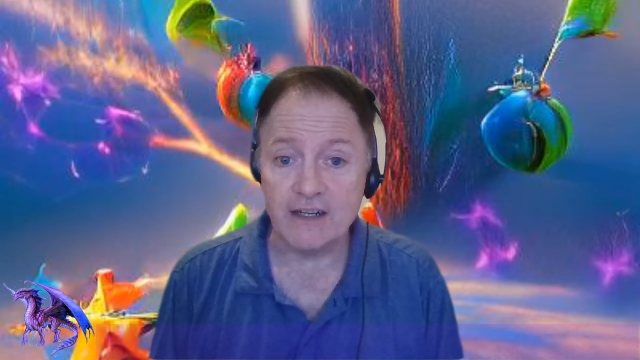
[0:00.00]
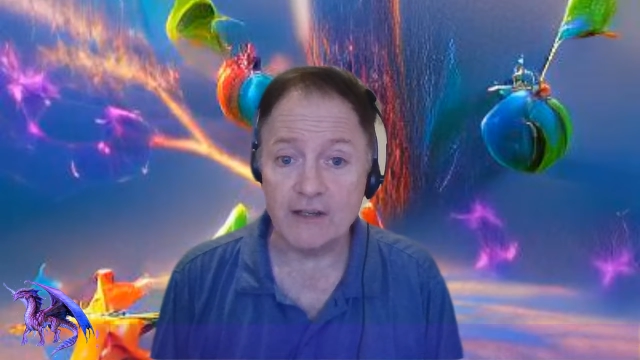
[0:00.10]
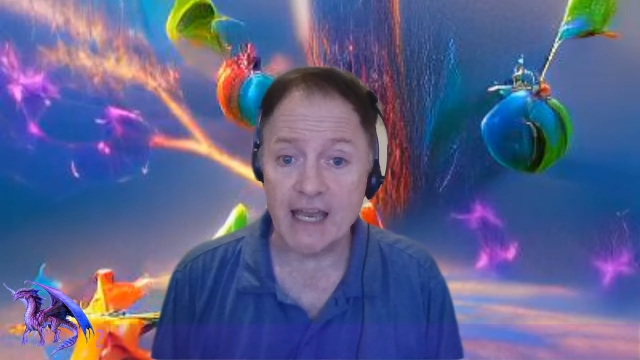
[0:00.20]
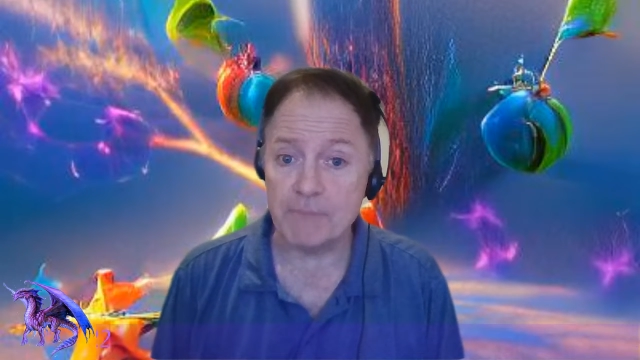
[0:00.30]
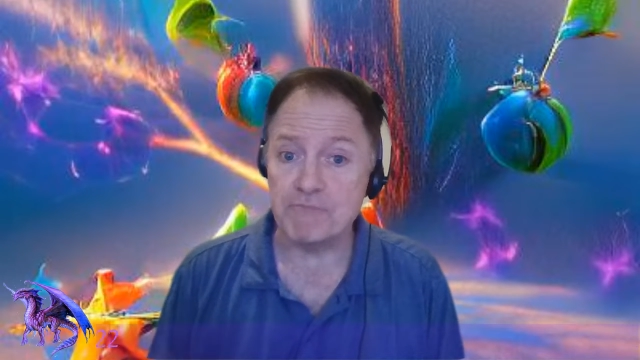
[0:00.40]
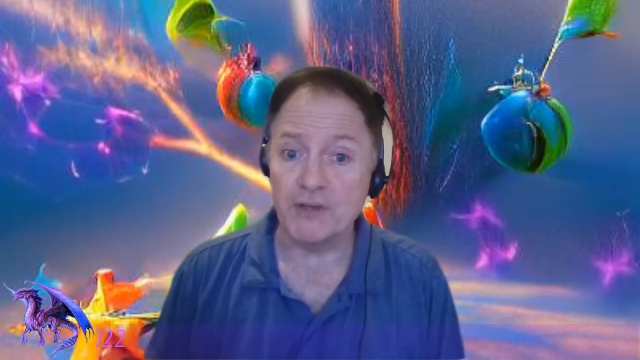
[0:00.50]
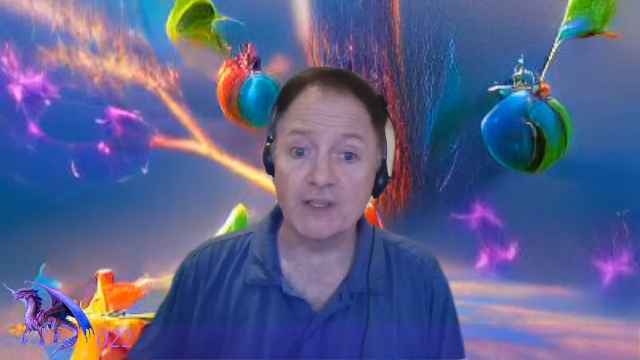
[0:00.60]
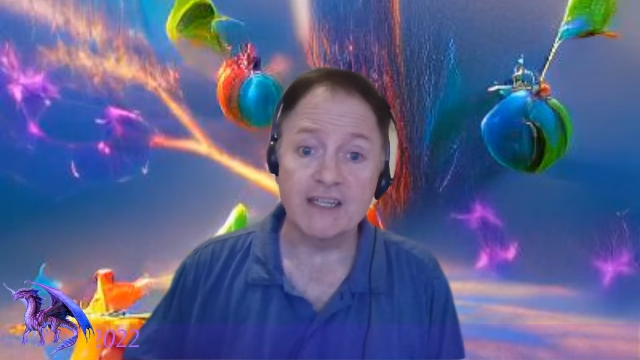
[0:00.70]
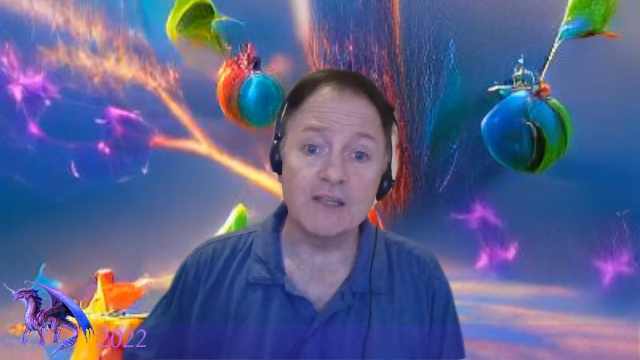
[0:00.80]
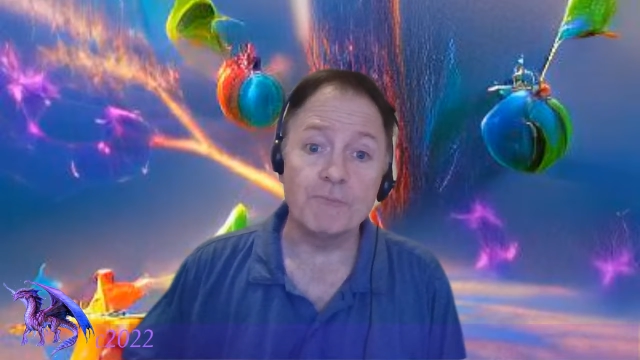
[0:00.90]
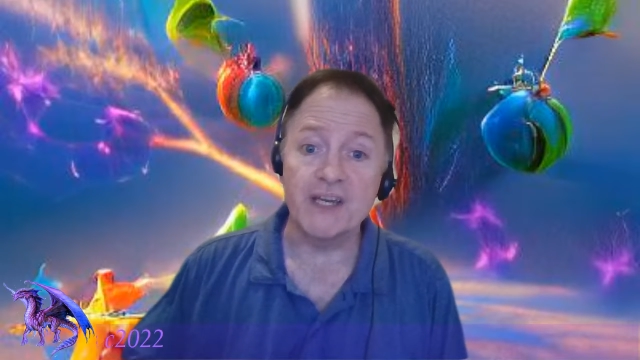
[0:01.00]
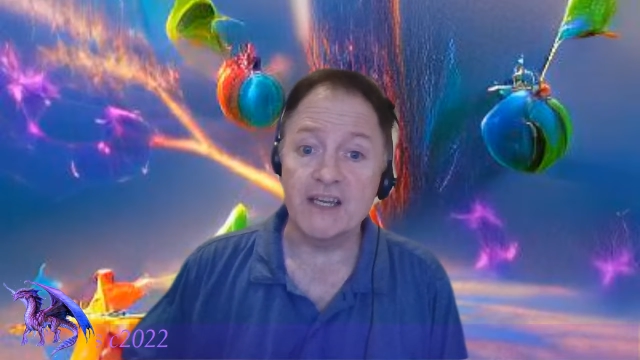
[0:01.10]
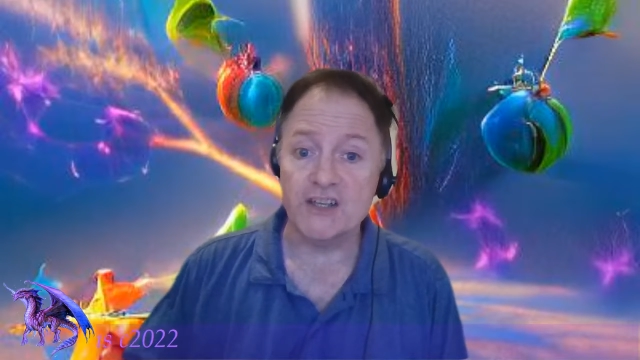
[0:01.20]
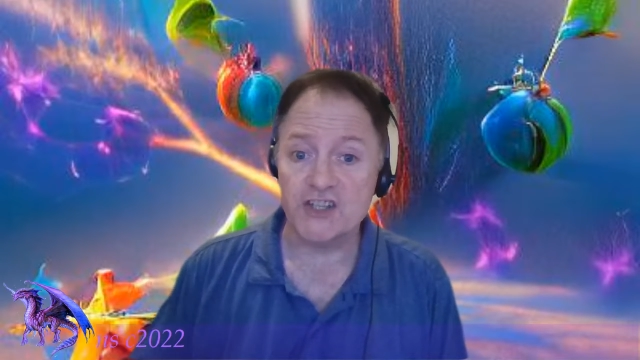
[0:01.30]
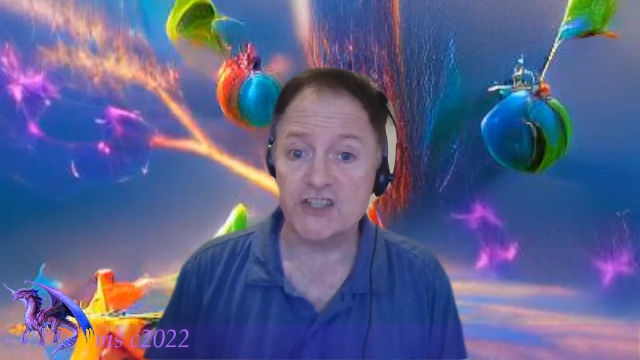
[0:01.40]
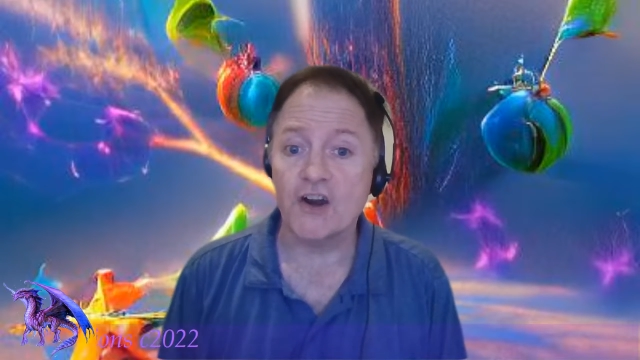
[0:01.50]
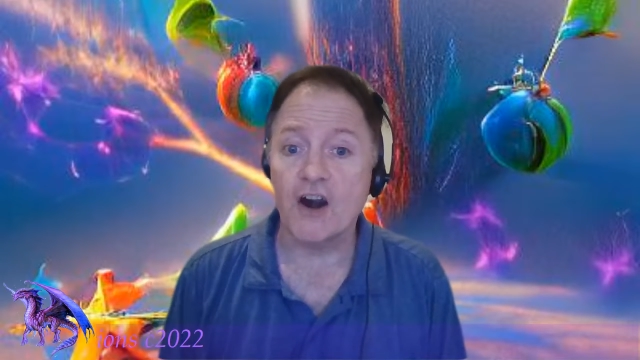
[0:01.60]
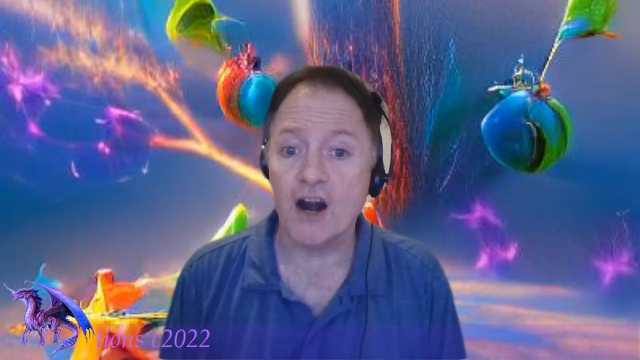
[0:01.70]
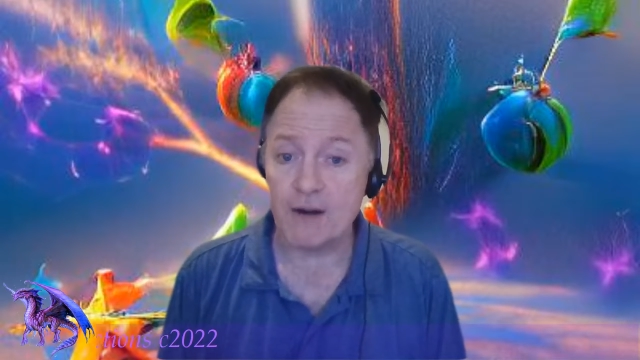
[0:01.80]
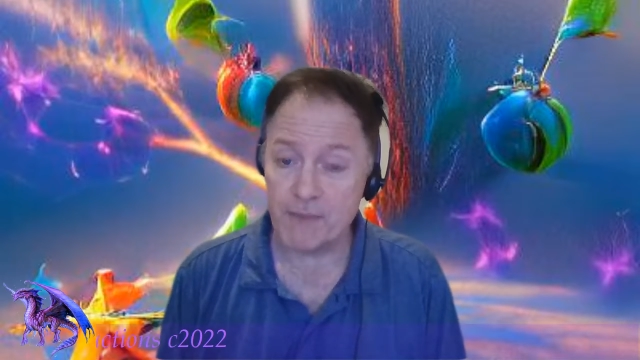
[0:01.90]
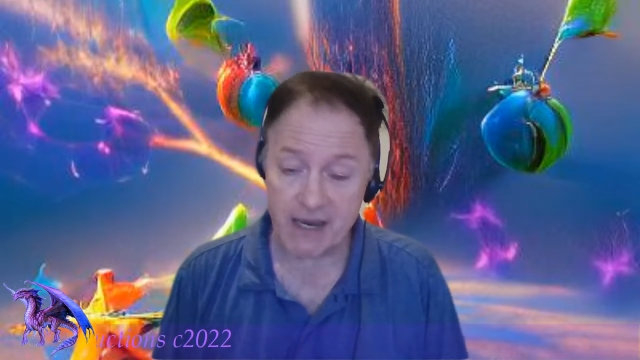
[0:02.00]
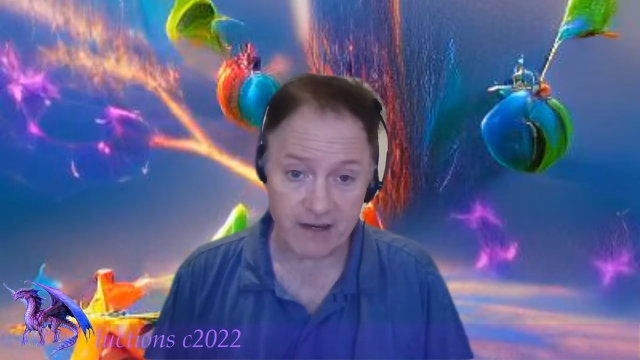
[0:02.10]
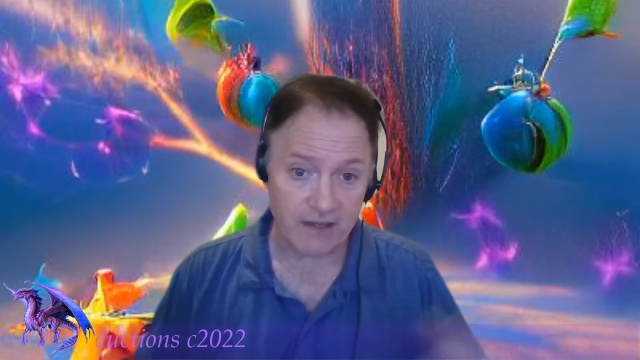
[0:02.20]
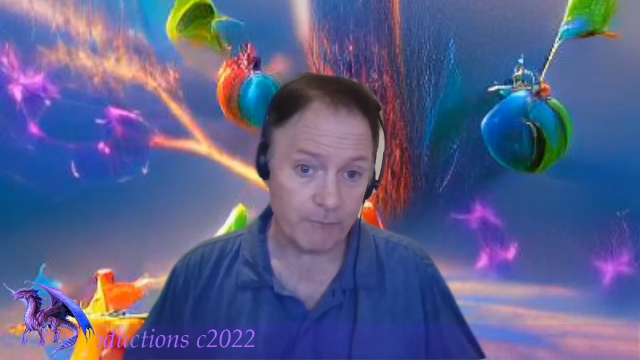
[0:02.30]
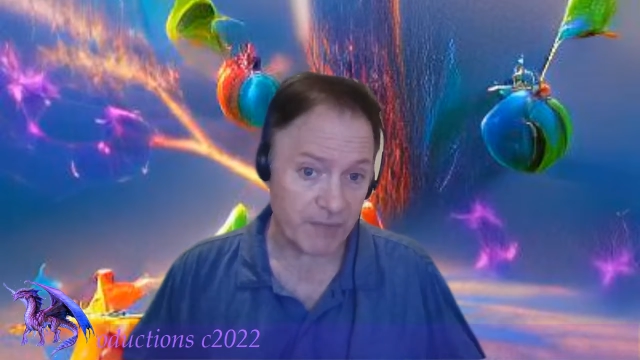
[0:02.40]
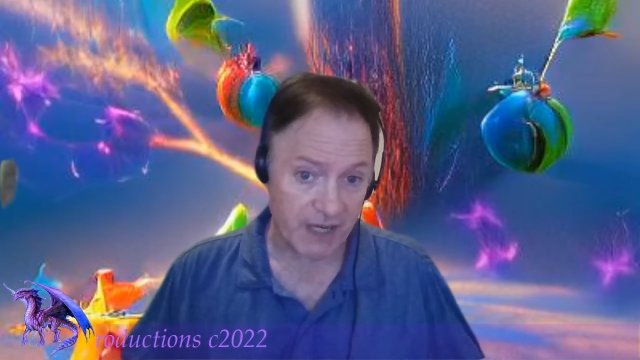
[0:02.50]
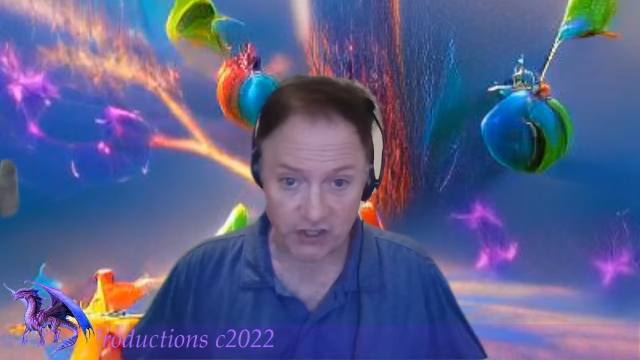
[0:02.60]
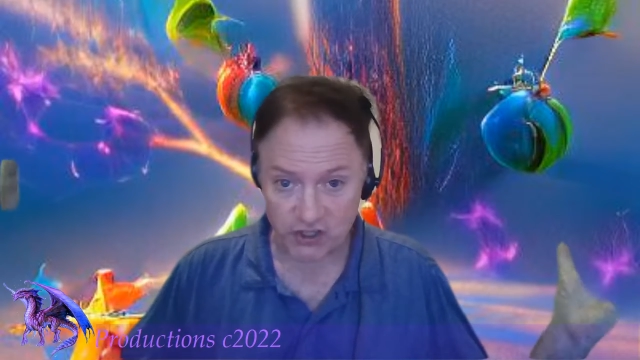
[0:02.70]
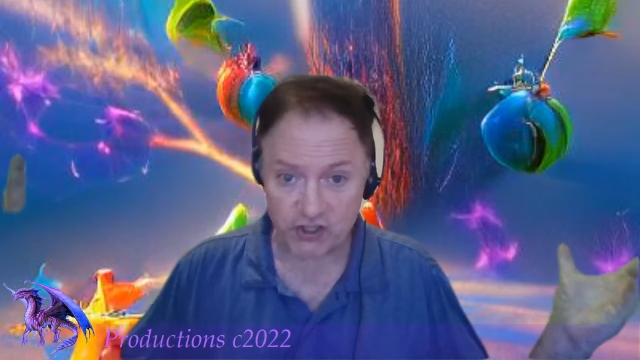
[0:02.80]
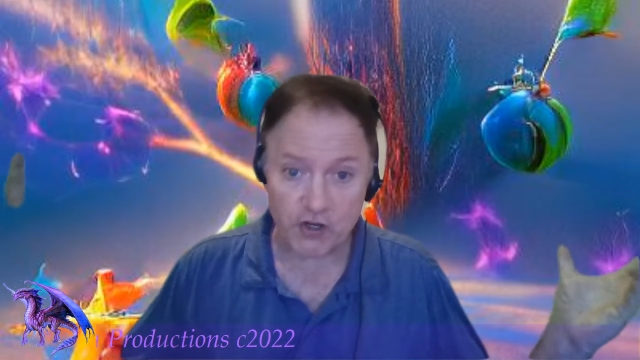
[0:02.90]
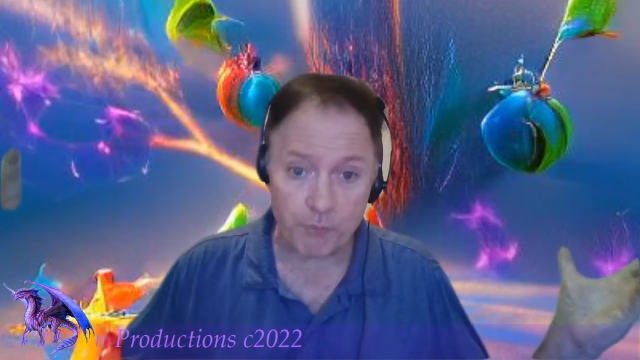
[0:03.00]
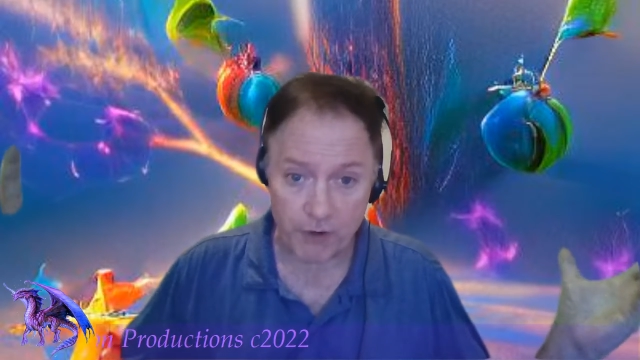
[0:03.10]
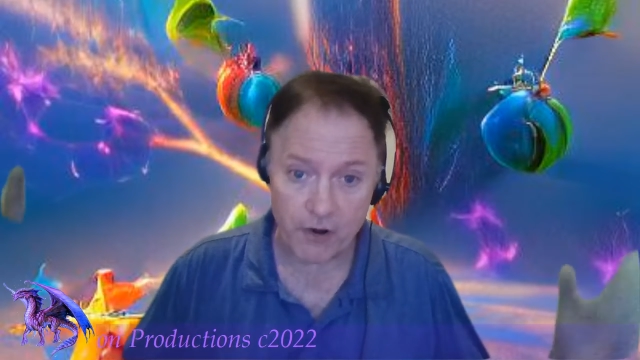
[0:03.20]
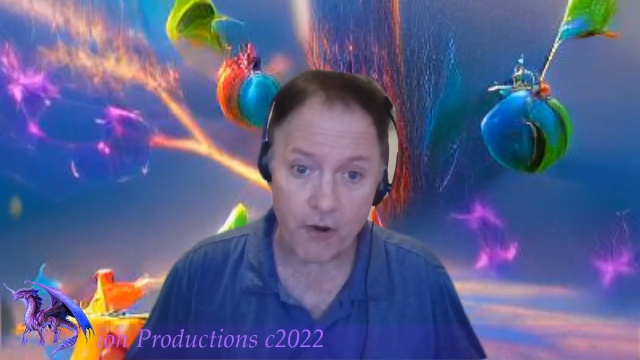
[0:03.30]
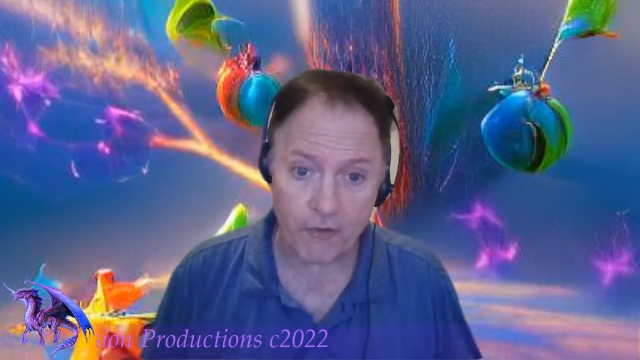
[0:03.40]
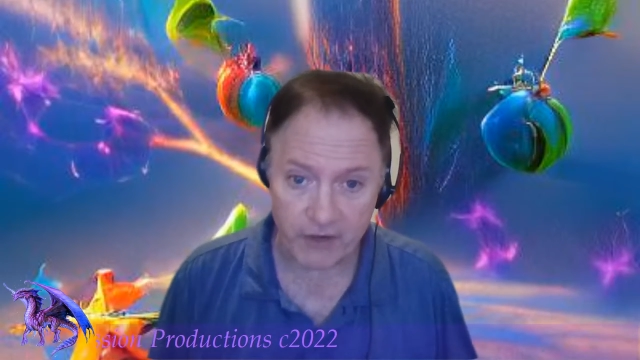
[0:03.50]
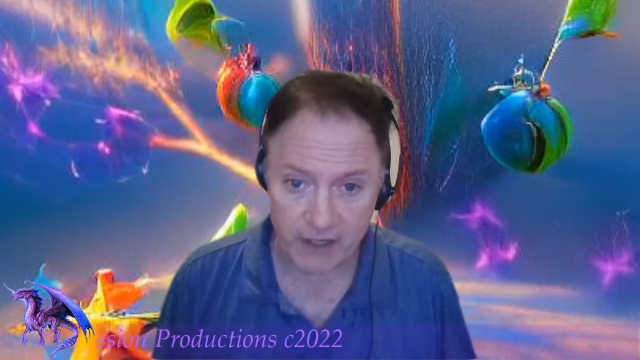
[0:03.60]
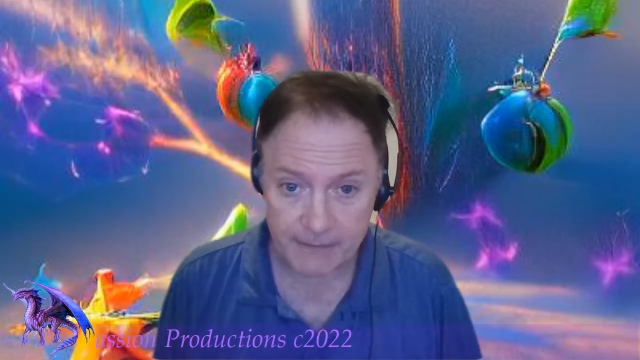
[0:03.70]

like building the biggest star, making the biggest supernova,